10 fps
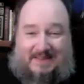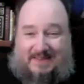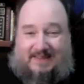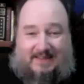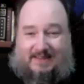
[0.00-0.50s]

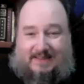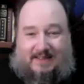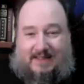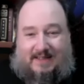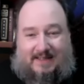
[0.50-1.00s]

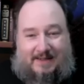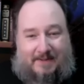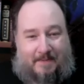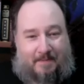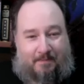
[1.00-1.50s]

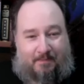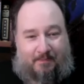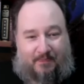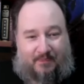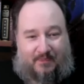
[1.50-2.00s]

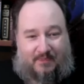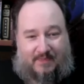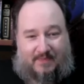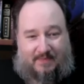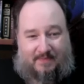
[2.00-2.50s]

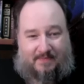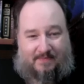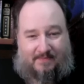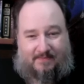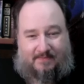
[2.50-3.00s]

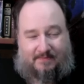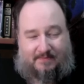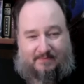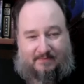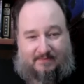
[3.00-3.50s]

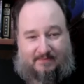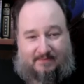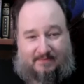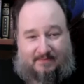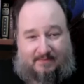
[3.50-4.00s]
The person shown says nothing.